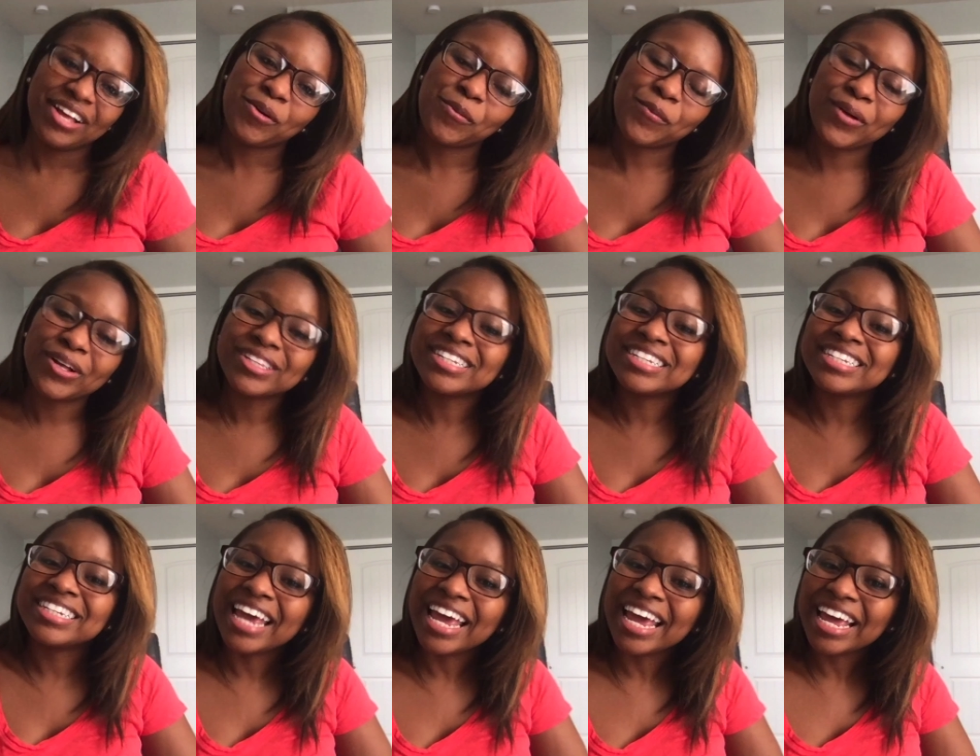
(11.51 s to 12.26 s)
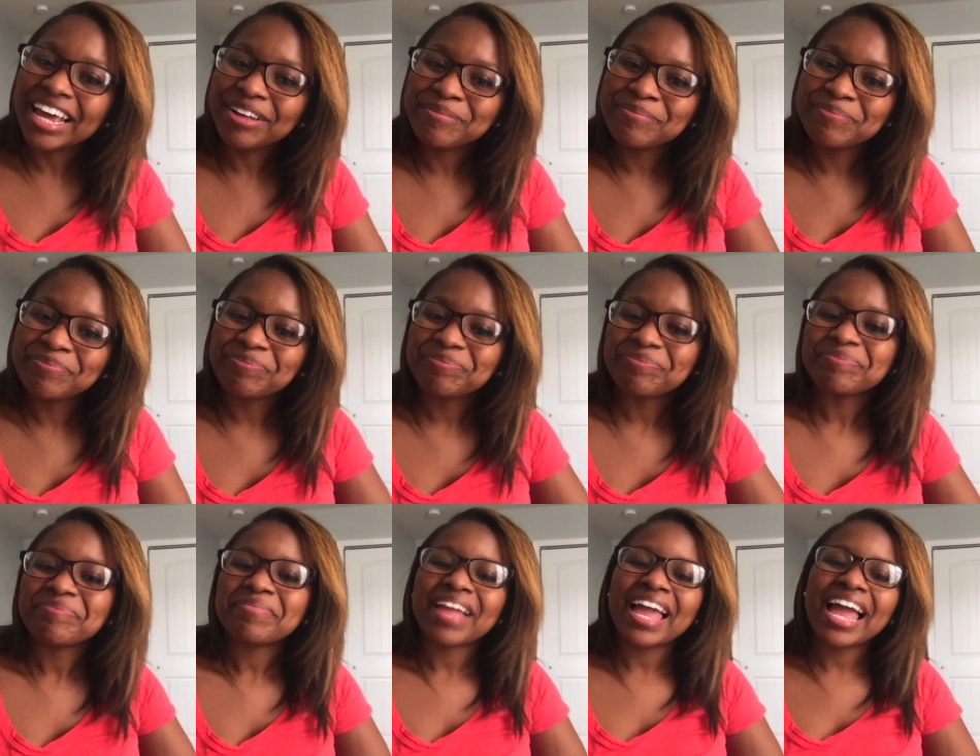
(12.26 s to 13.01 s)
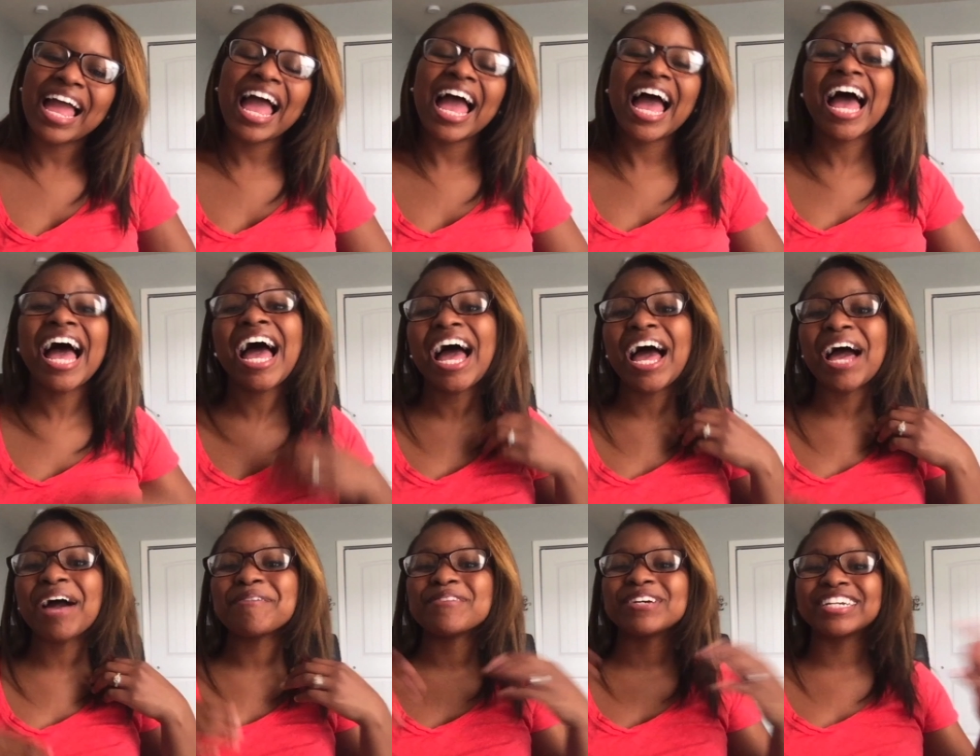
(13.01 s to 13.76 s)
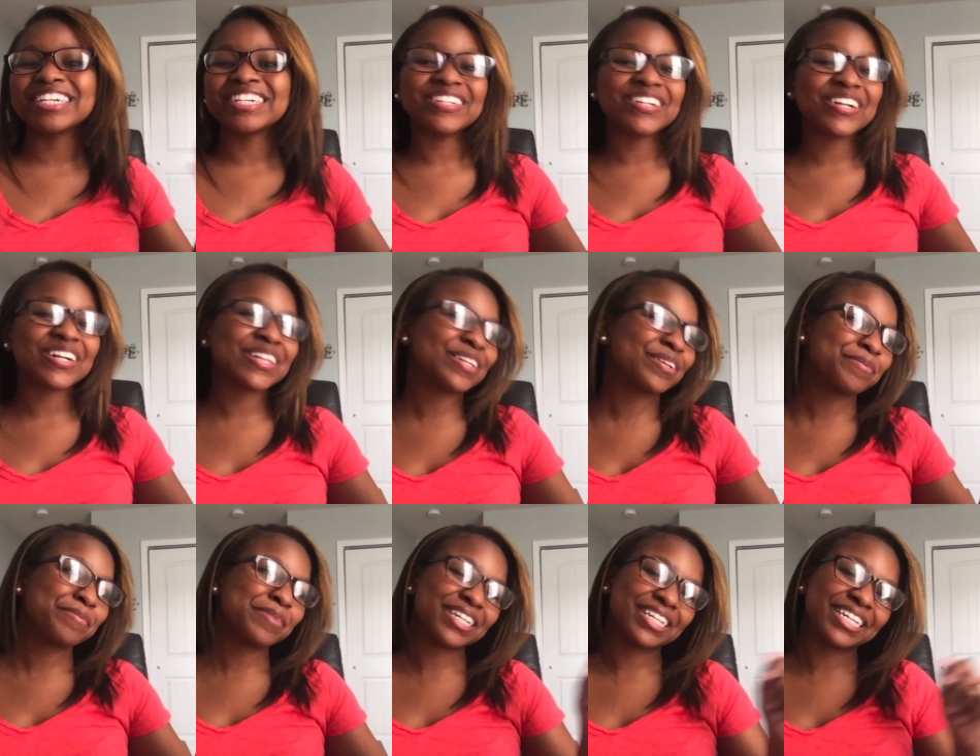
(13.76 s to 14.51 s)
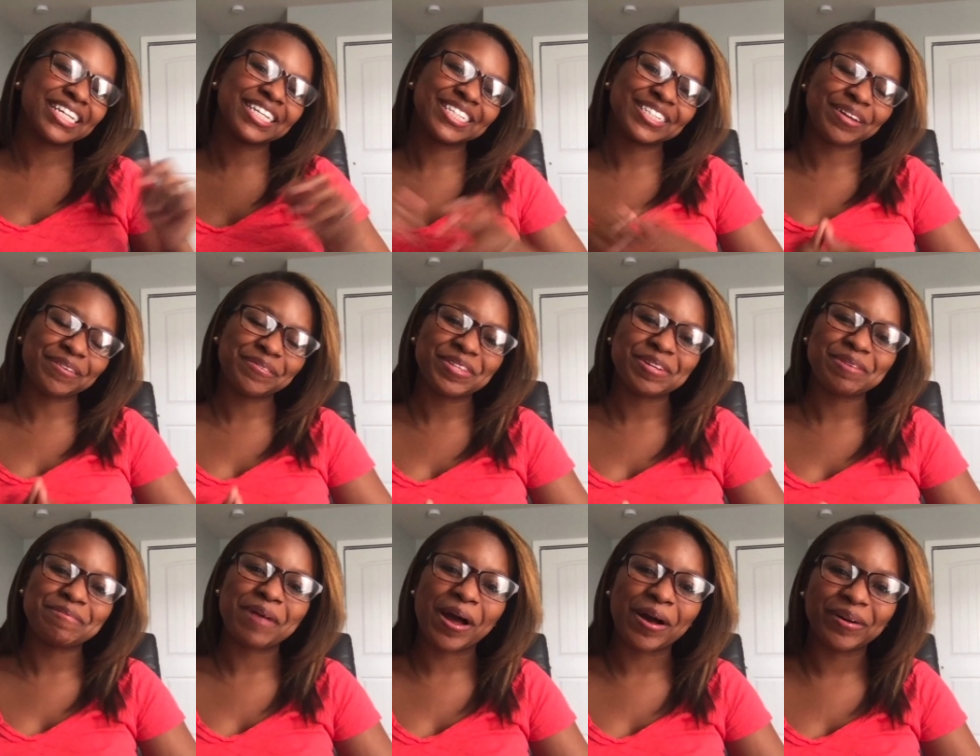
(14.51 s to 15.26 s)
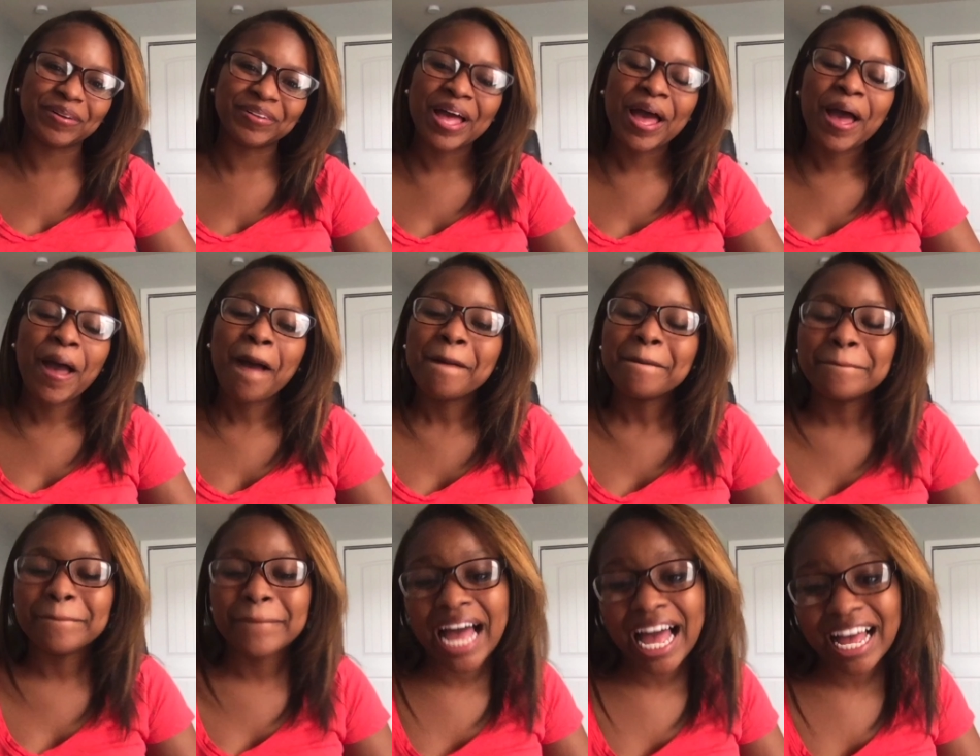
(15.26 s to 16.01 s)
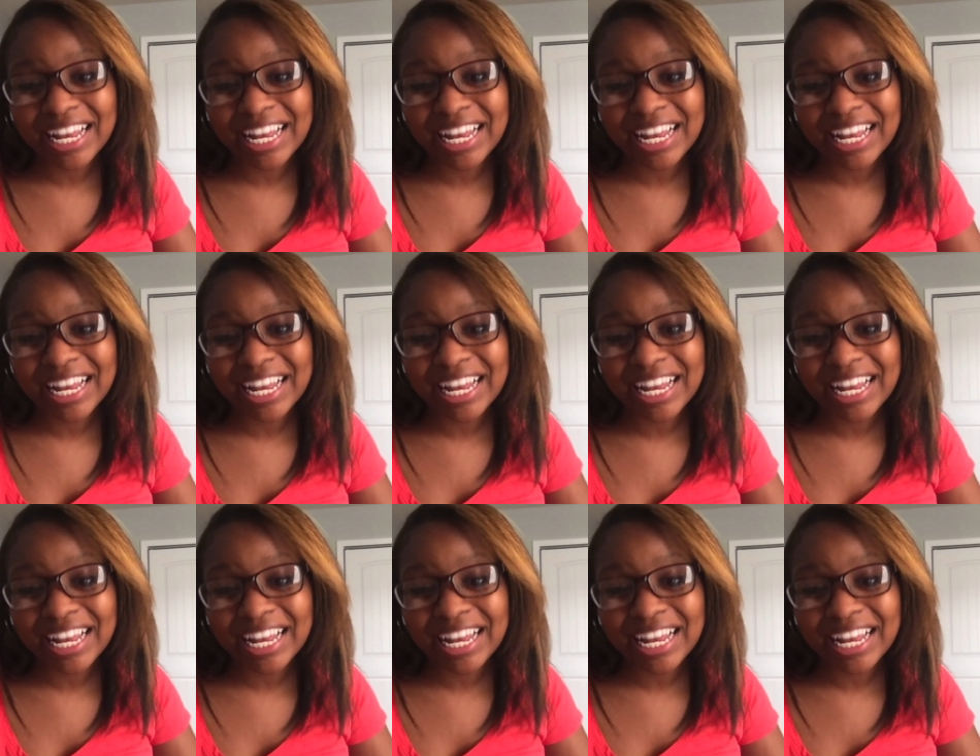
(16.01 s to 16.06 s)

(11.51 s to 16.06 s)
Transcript: Well, today, I want to share a little bit of something about my